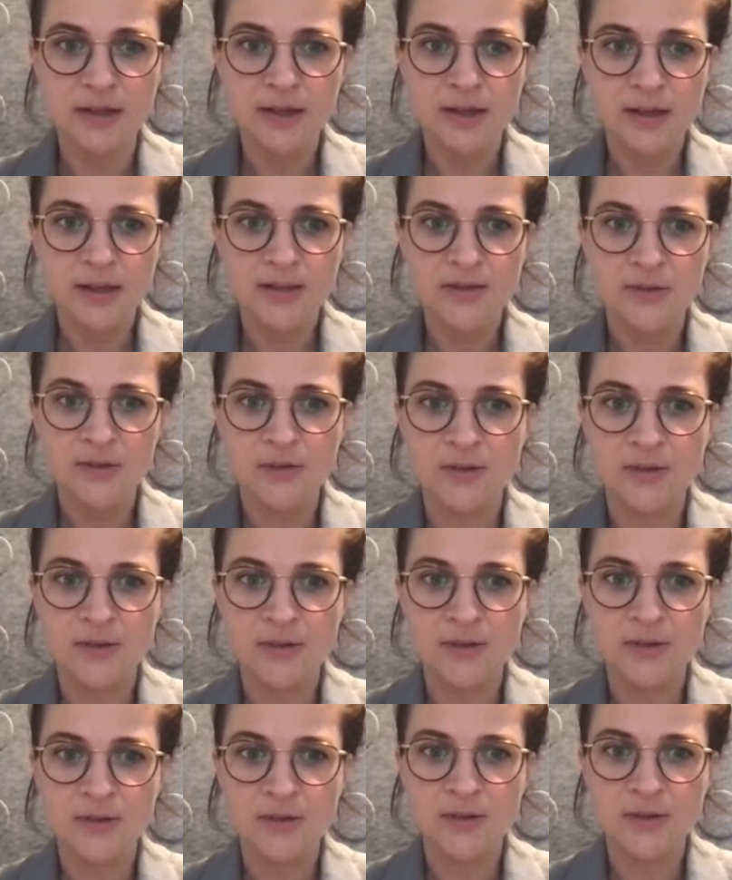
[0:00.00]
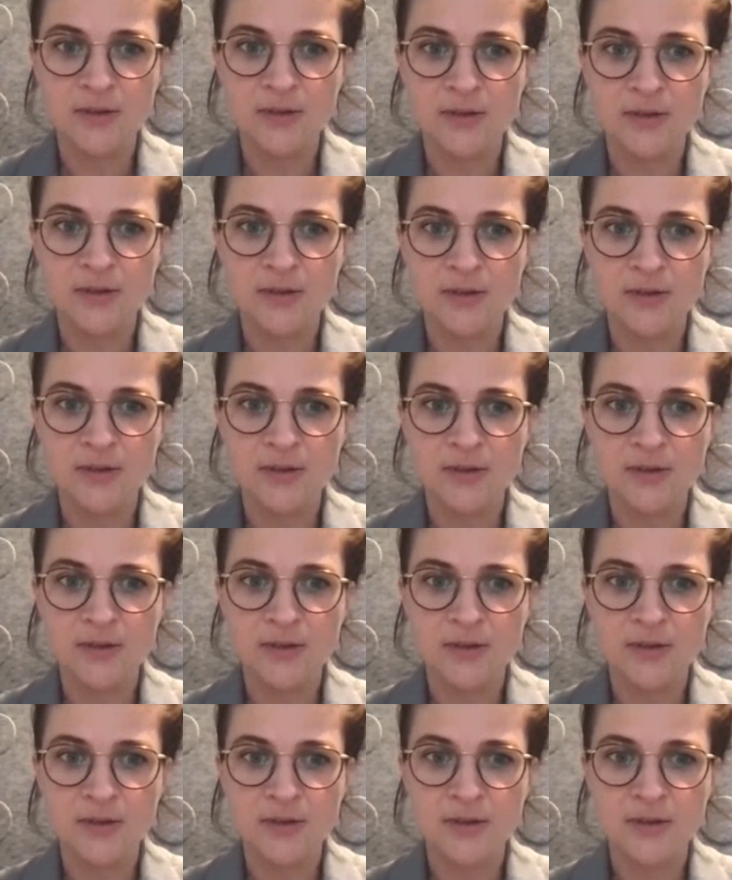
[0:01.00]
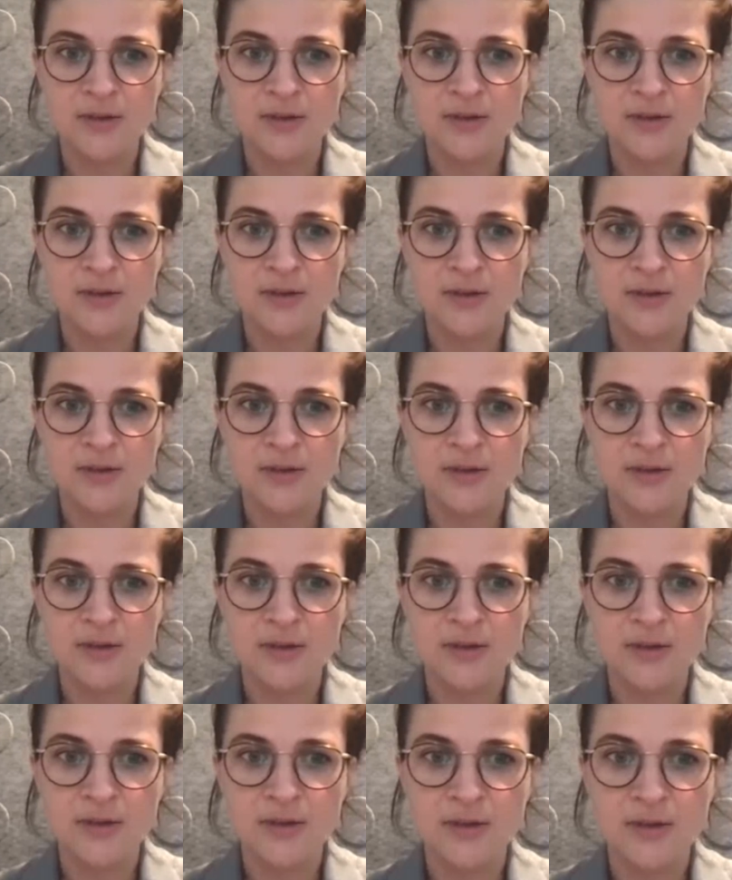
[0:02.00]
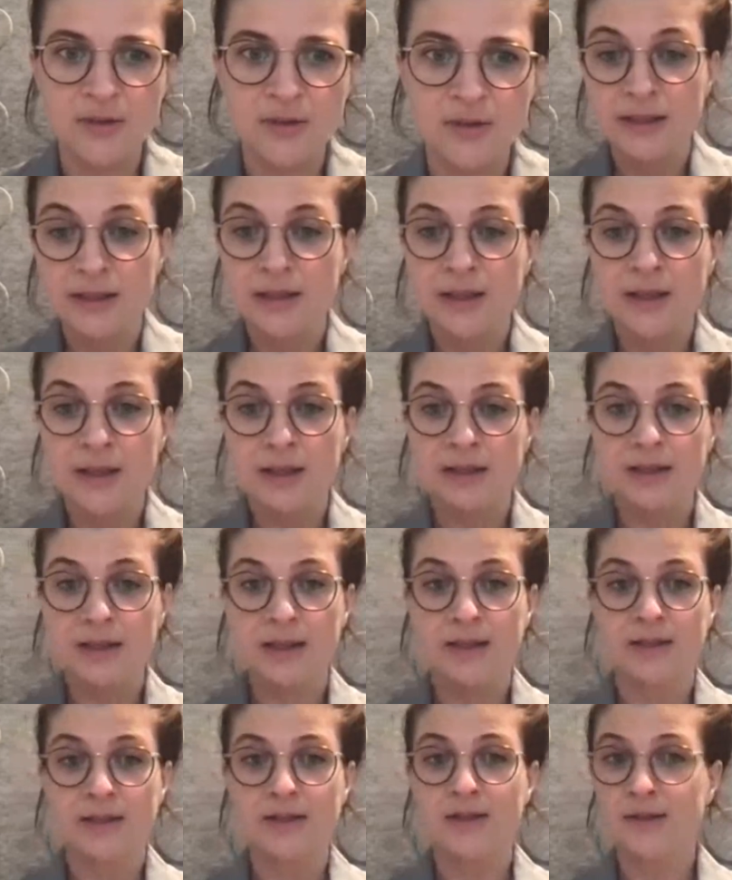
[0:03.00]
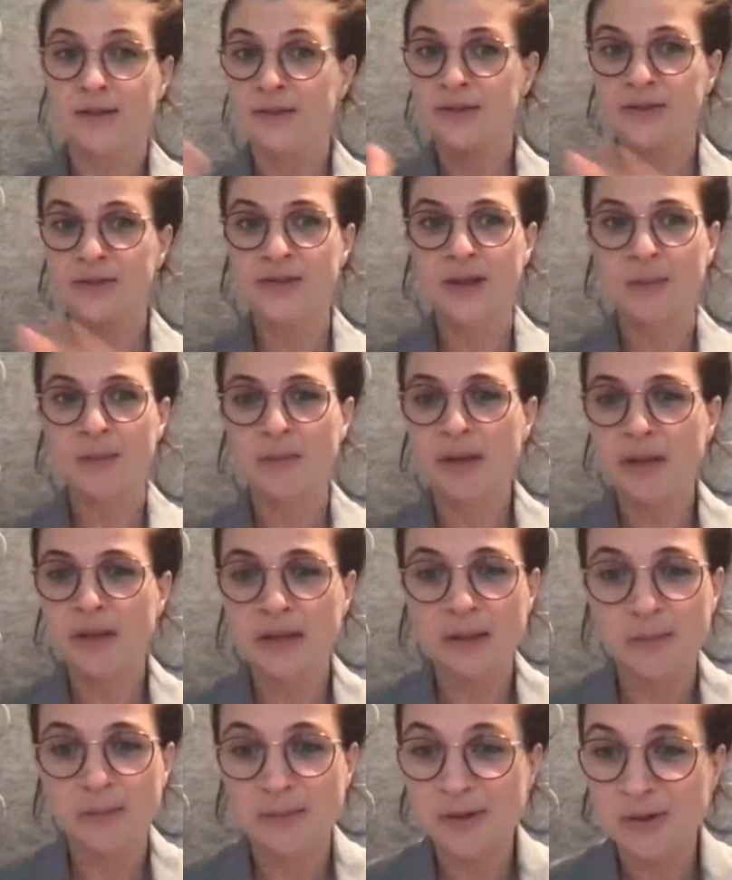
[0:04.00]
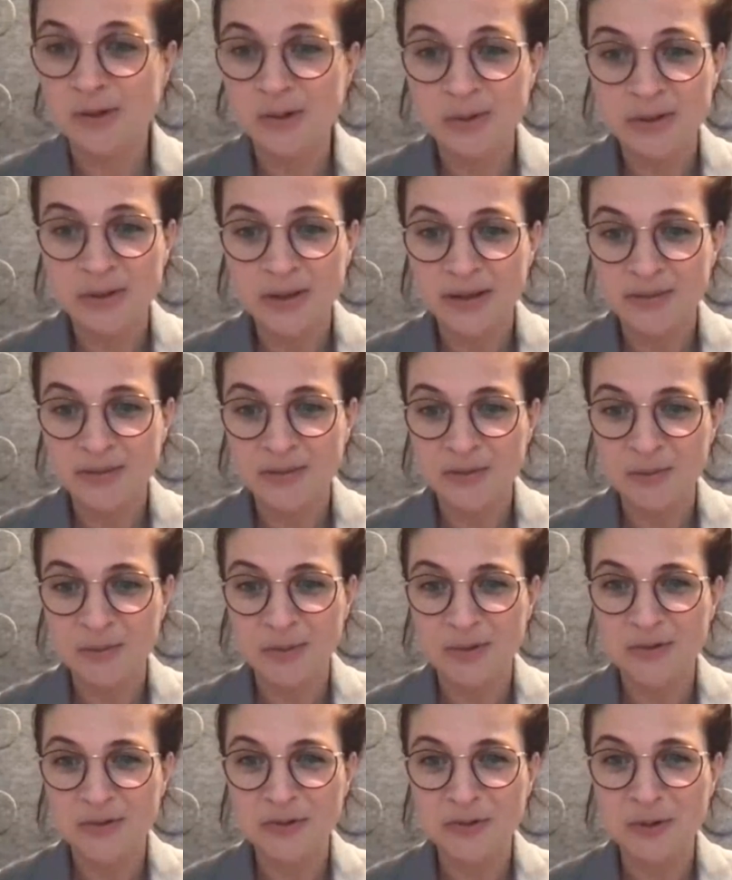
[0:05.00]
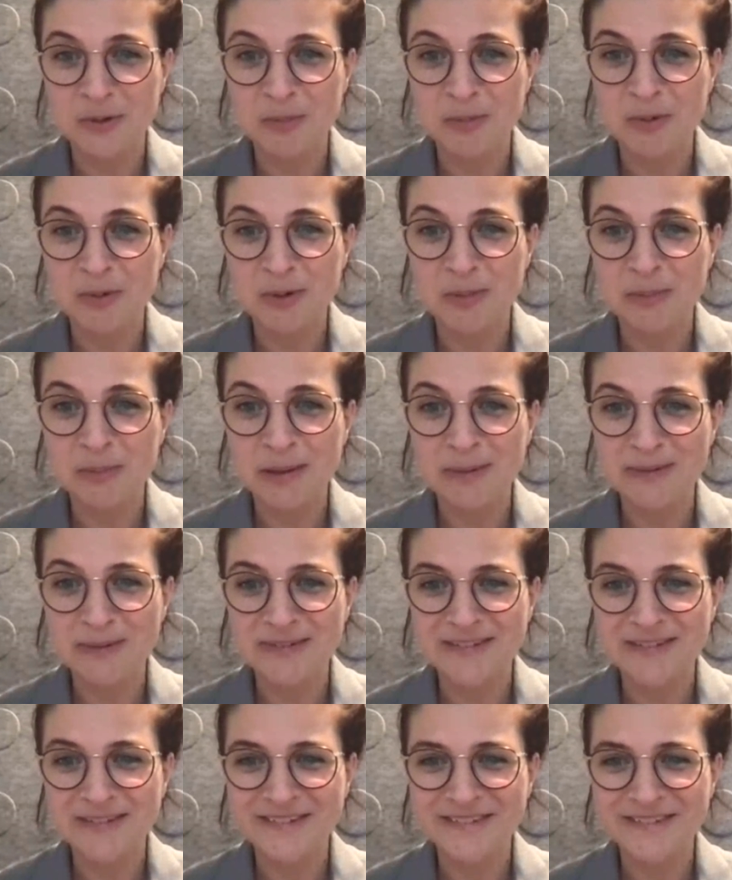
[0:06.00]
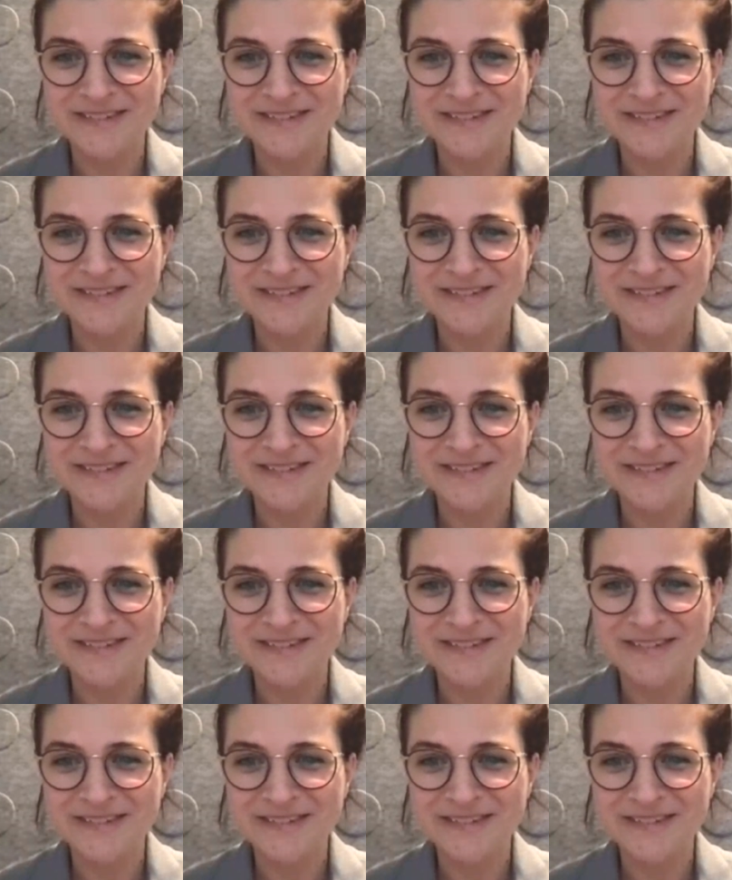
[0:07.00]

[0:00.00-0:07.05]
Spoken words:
It's on the Sustainable Finance Lab website, and send me an email if you want to know more about it.